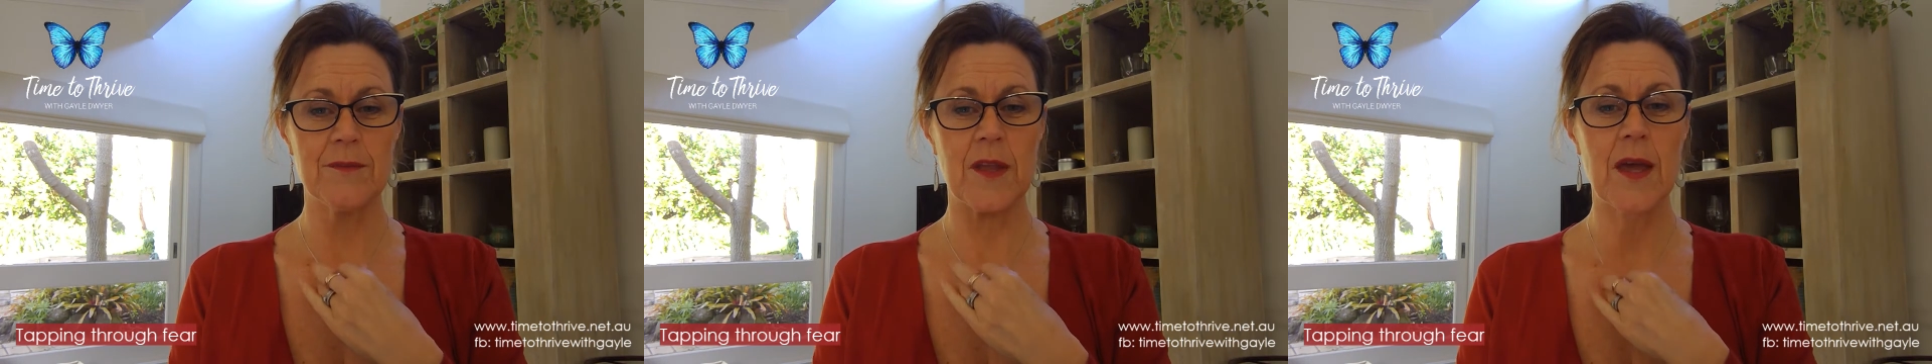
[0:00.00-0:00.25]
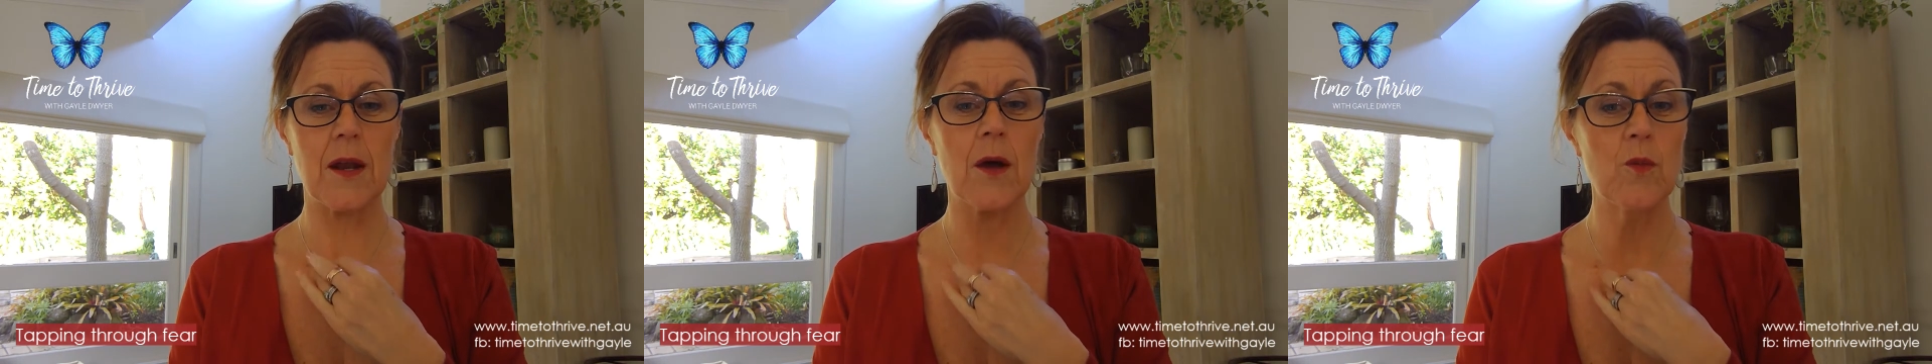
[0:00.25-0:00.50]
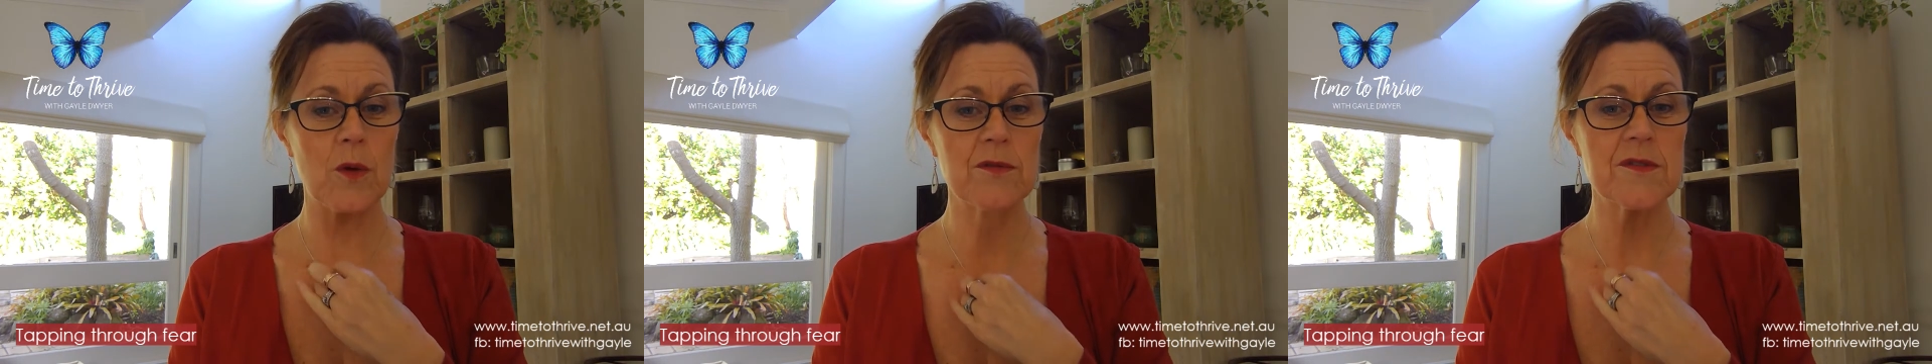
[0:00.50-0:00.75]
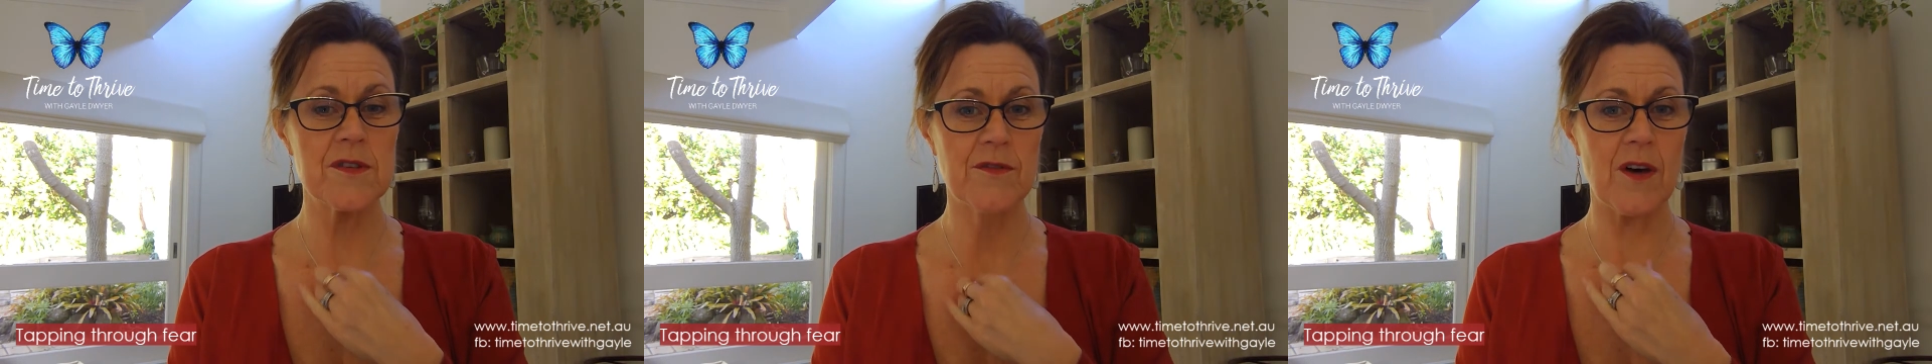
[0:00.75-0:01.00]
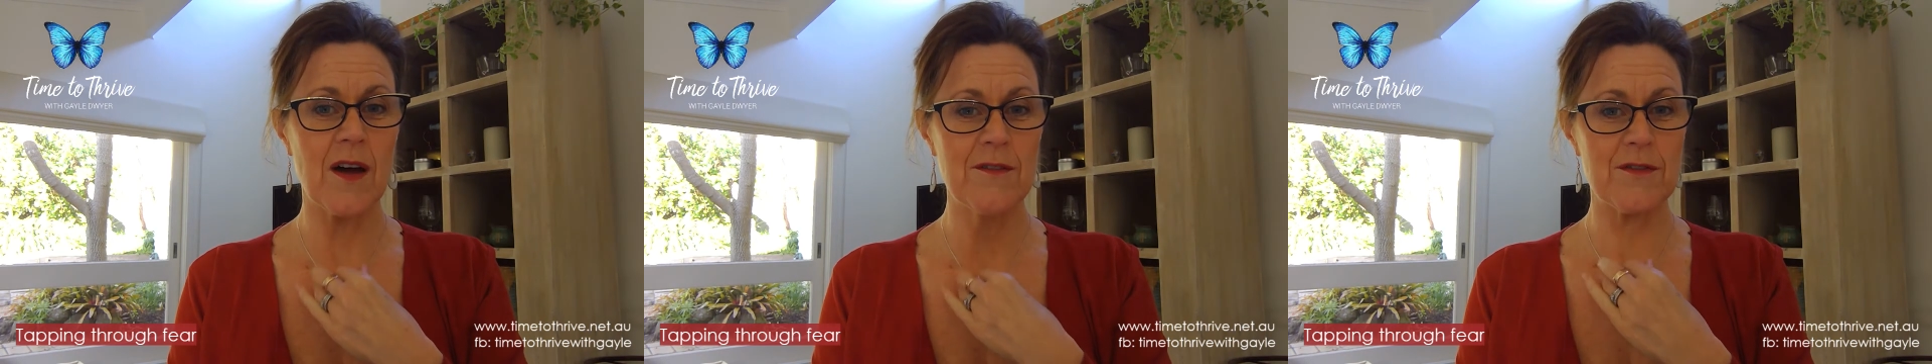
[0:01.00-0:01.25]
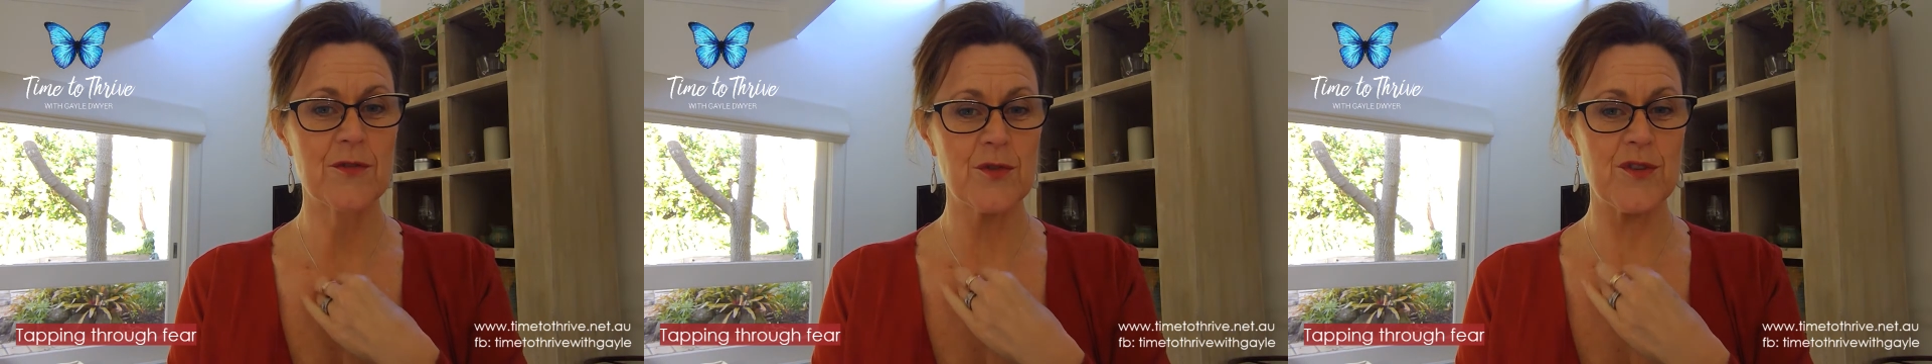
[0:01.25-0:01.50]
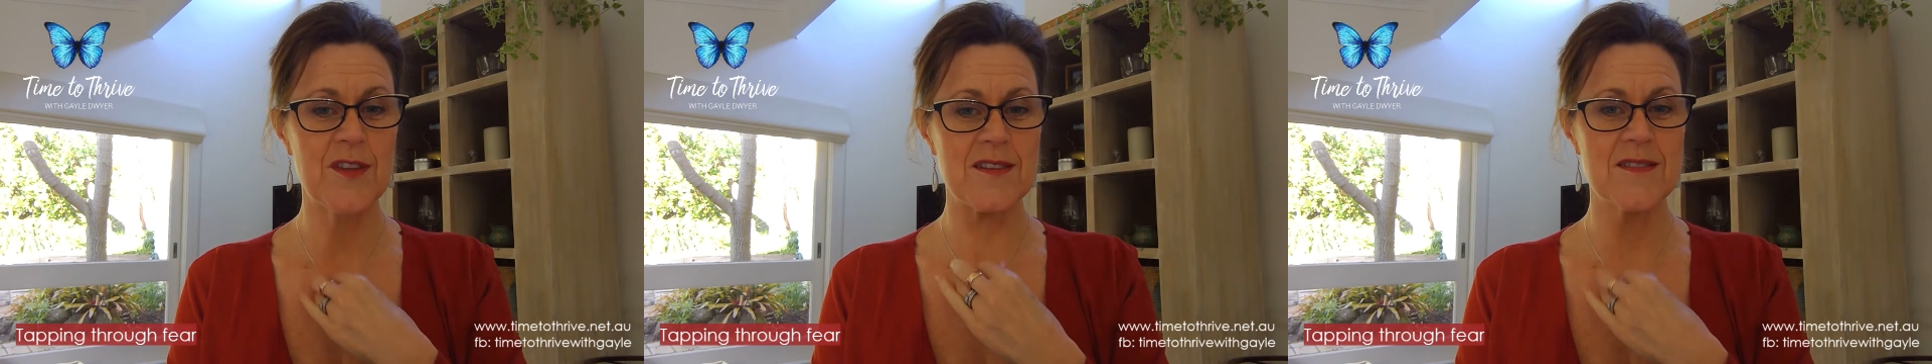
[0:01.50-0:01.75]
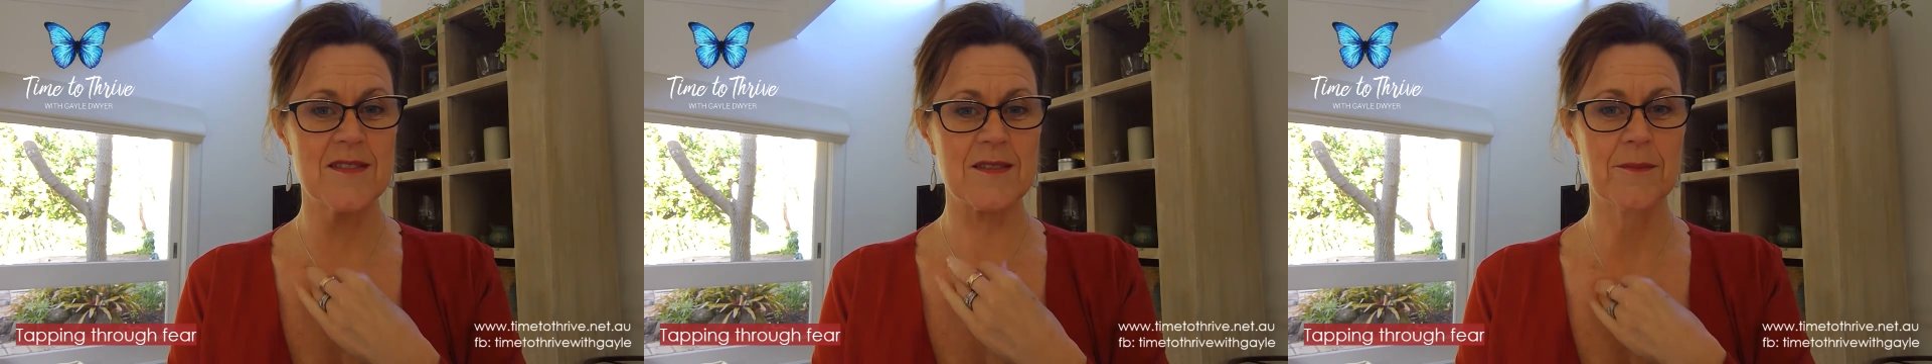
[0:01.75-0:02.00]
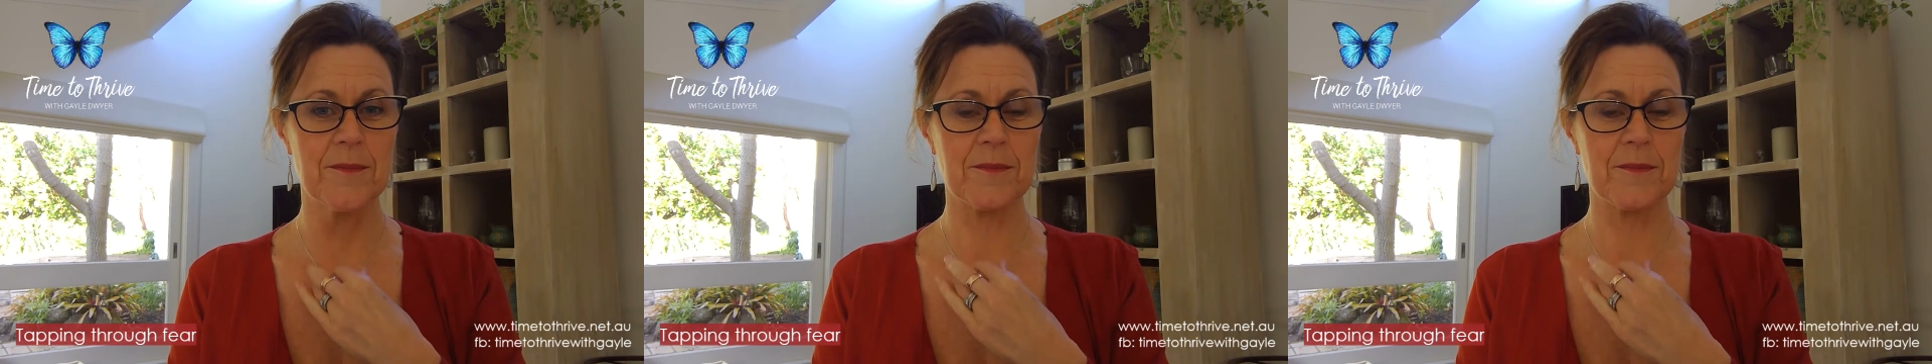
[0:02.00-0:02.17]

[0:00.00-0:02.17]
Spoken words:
and I will survive through this.